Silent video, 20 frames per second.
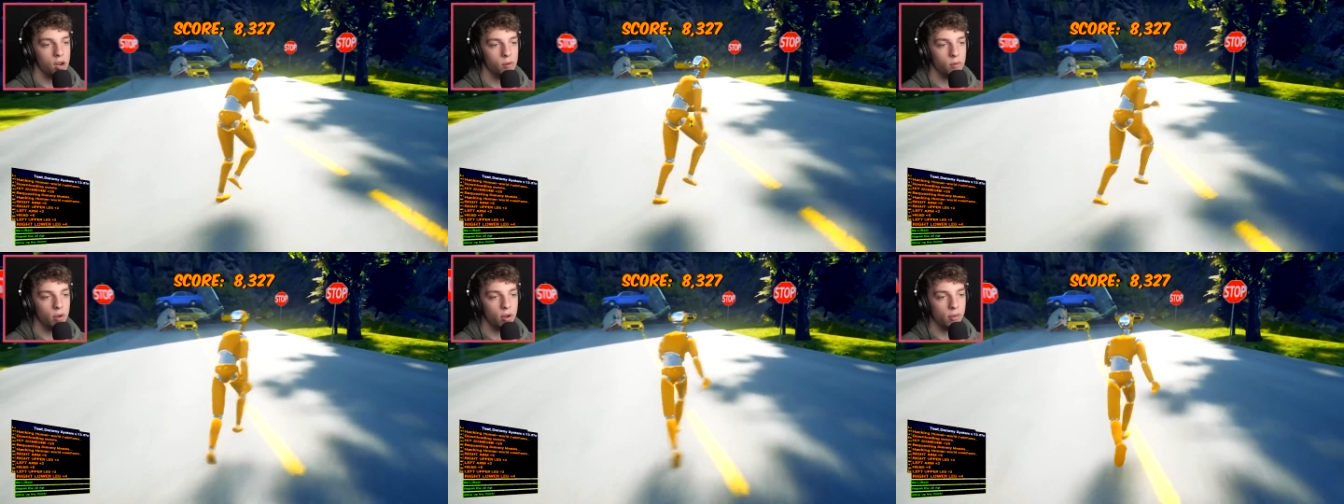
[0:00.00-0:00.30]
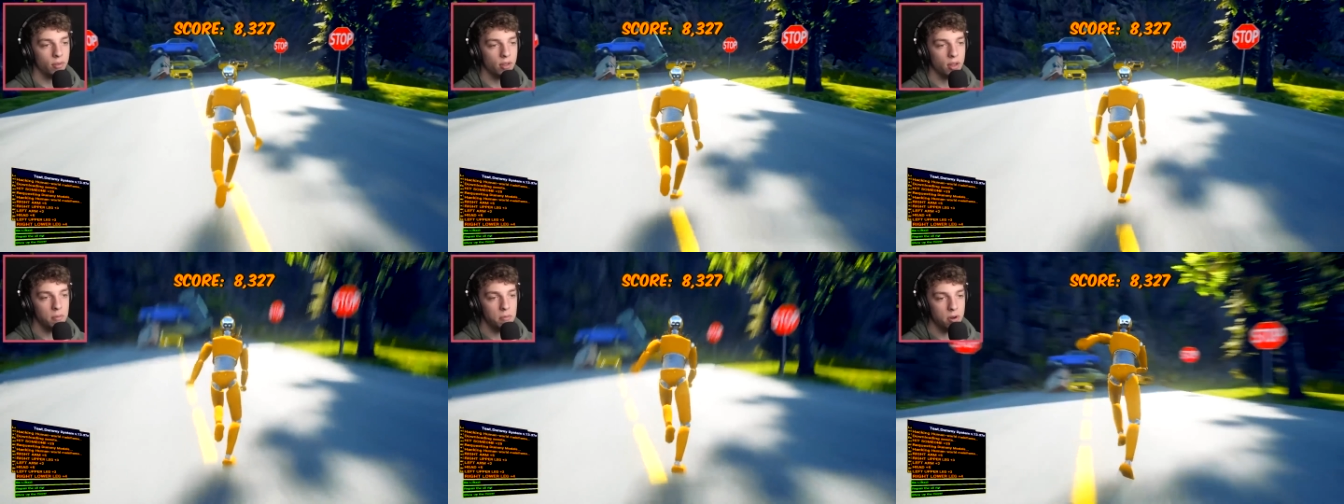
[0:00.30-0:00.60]
All right,
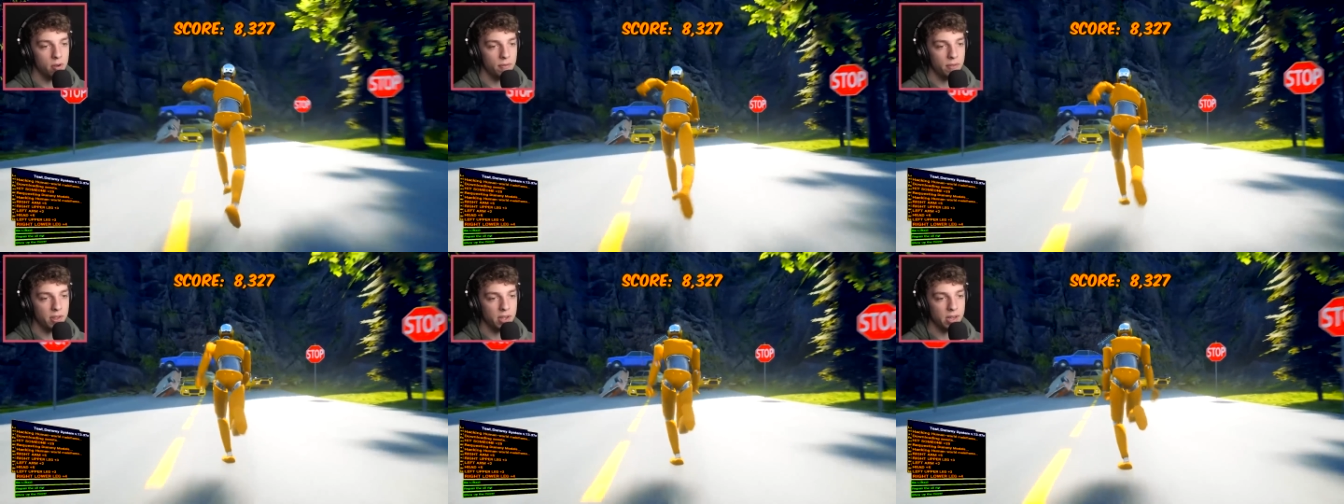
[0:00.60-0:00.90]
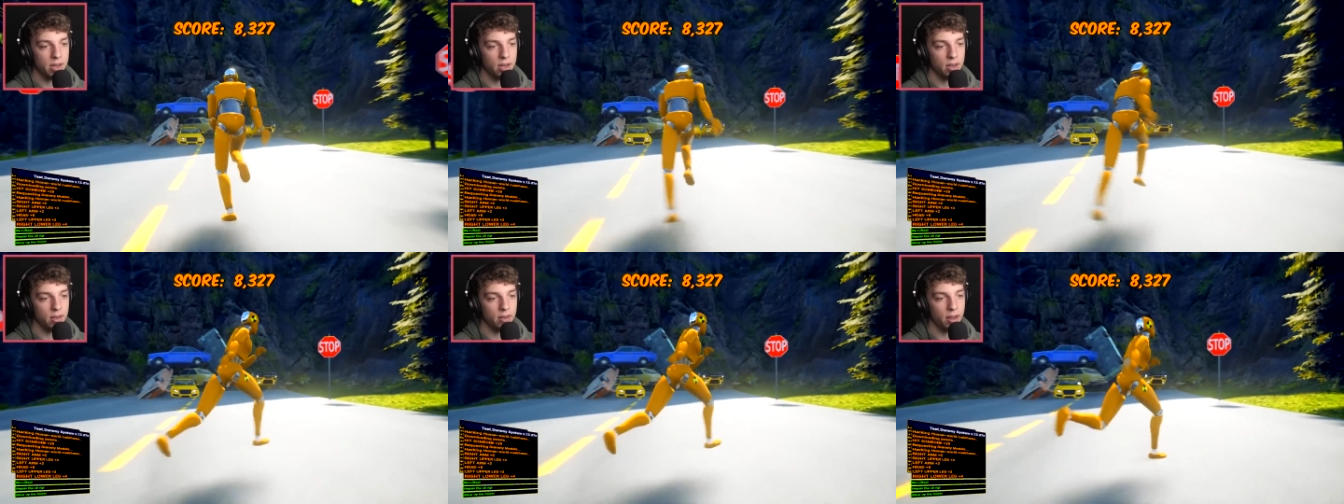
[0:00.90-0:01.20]
well, someone
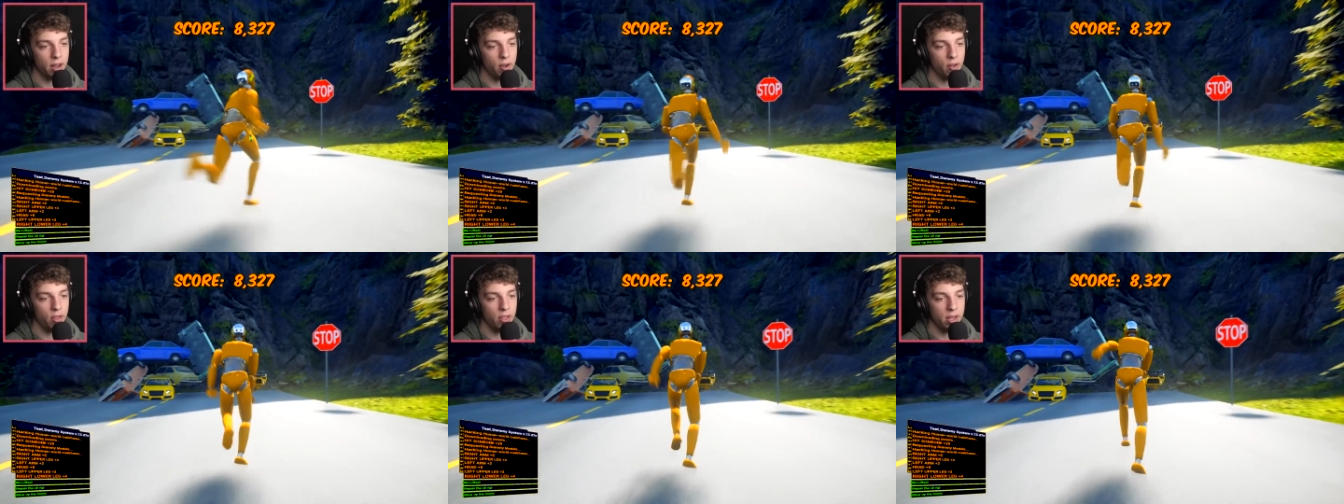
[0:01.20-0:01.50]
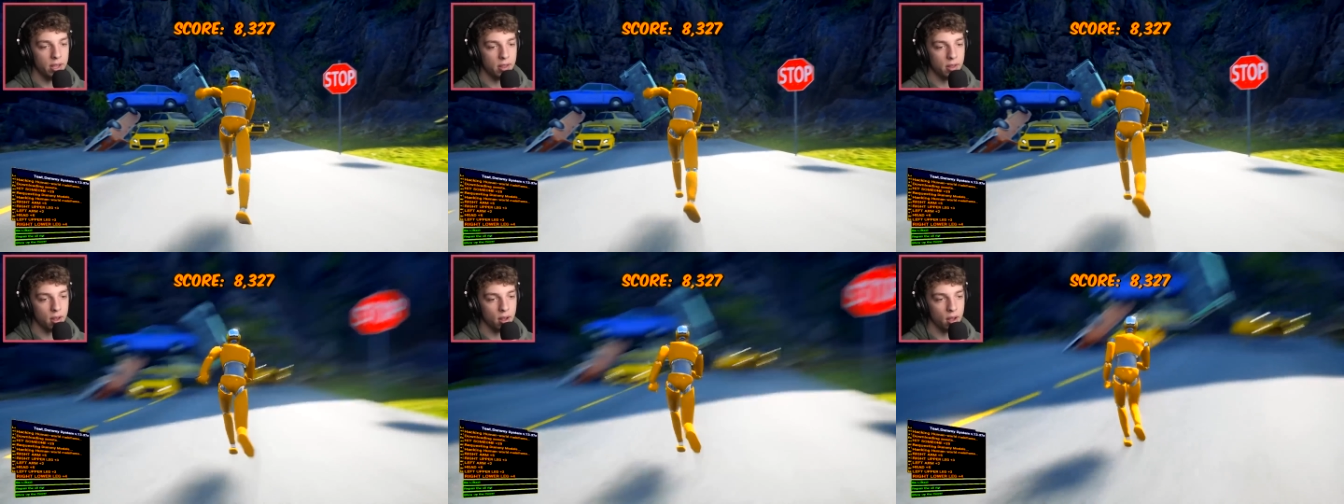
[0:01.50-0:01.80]
obviously didn't tell
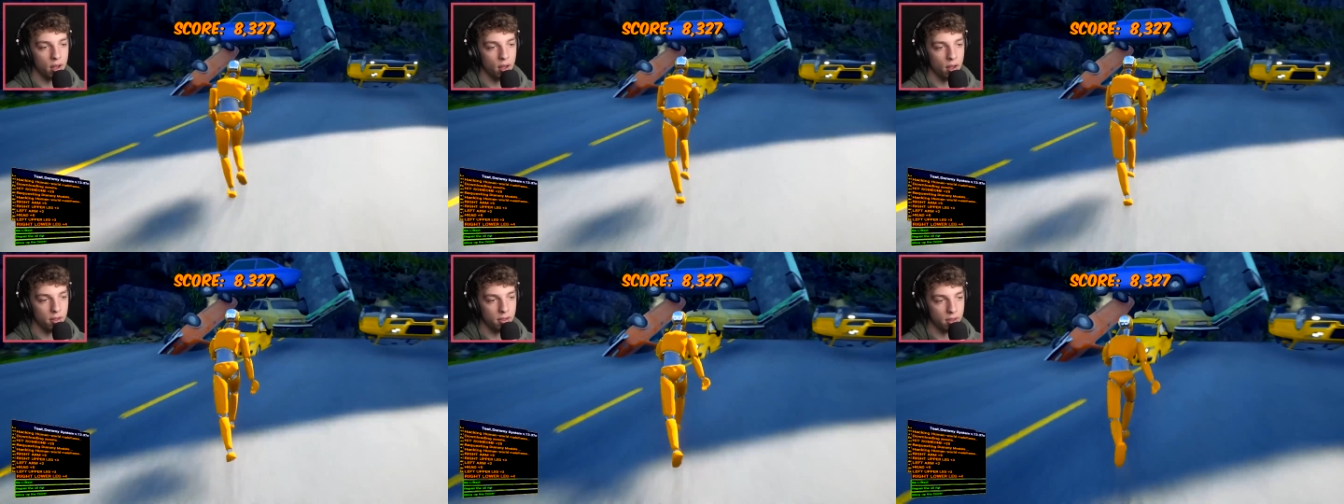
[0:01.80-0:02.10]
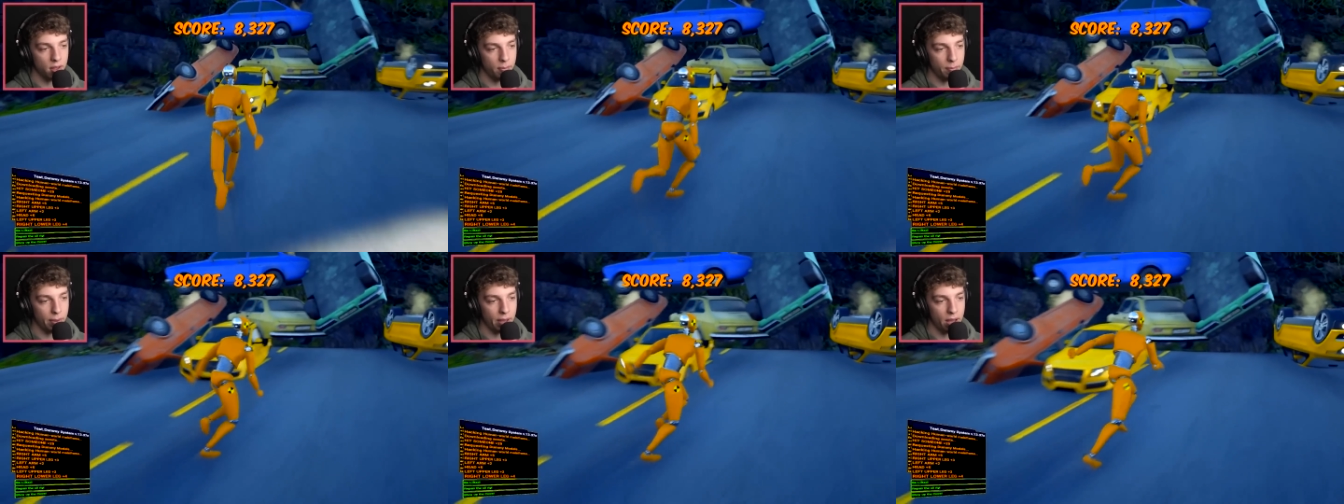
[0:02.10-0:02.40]
these
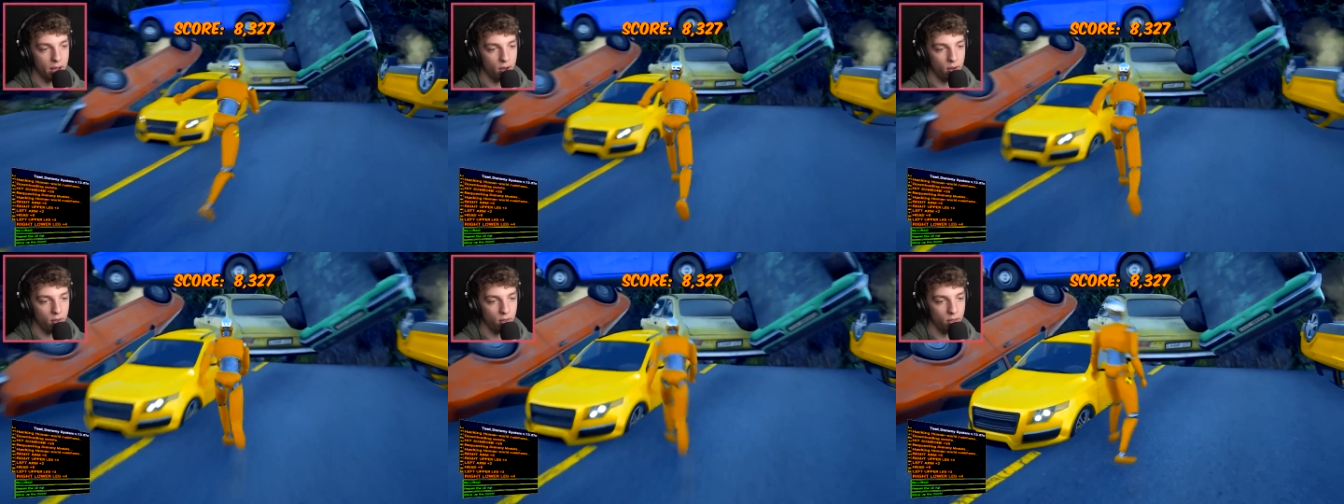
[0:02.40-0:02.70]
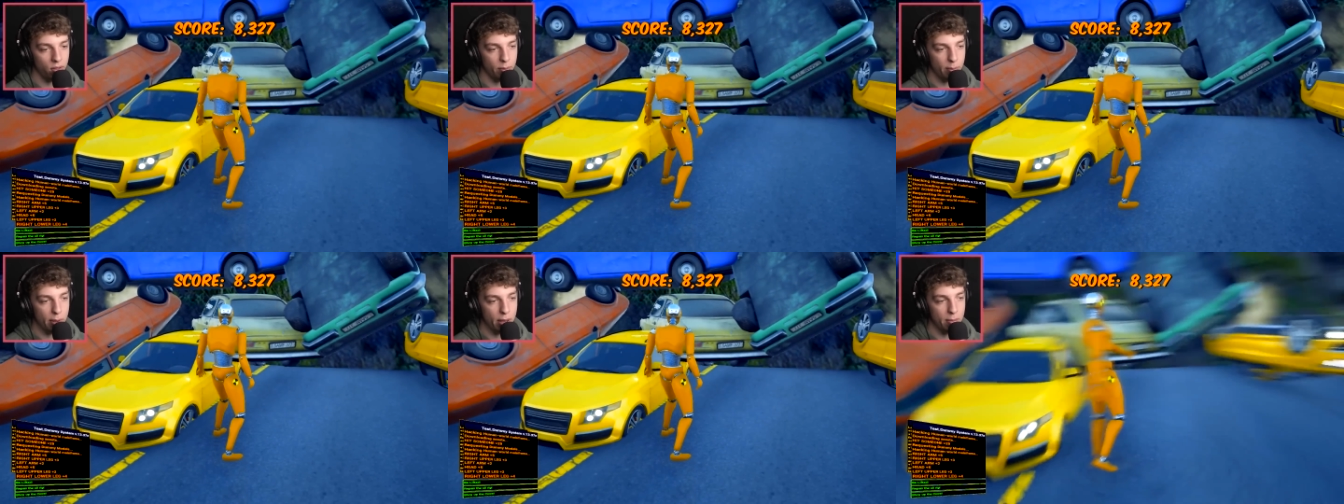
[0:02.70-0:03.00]
cars
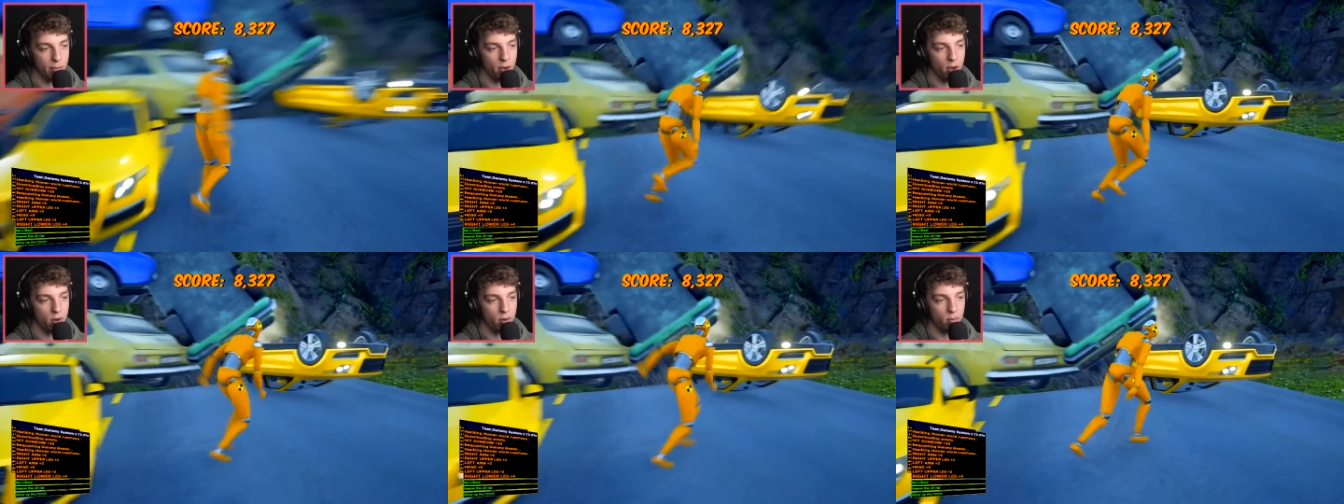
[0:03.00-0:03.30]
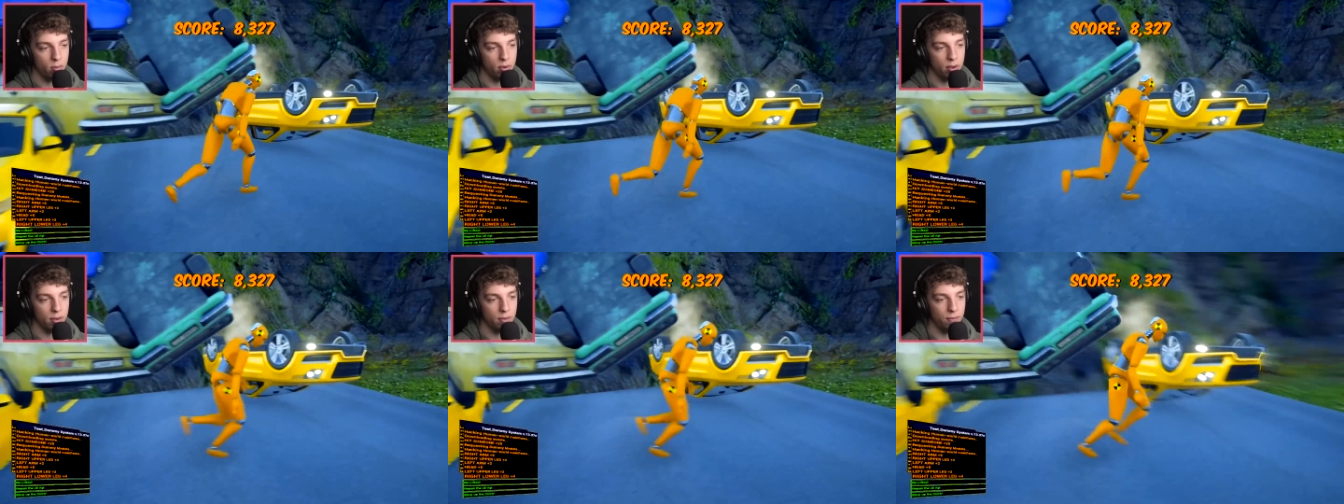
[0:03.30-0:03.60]
about the memo
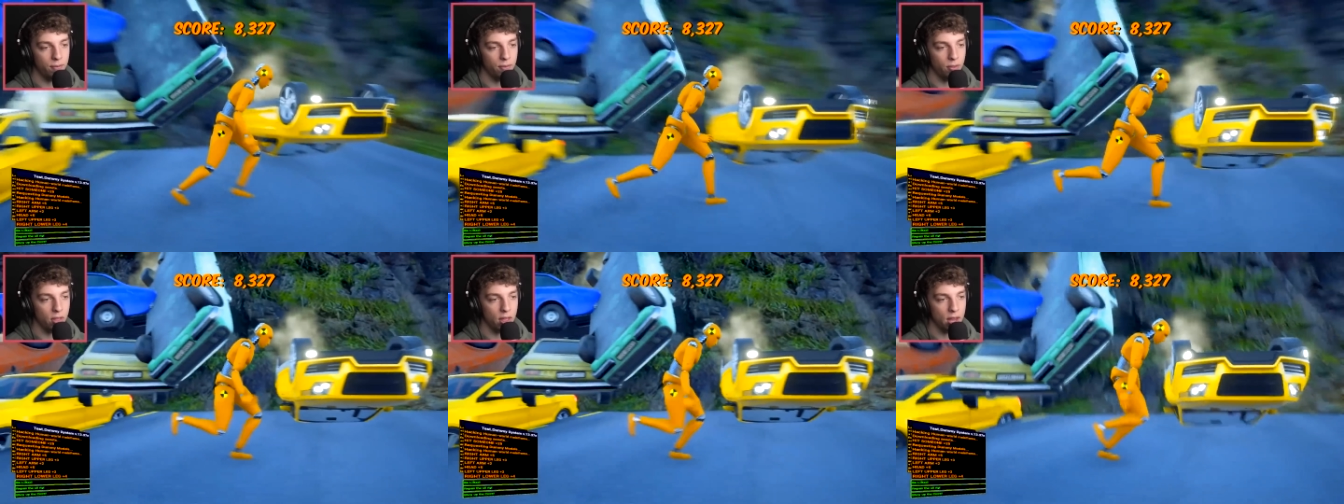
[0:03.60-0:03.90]
with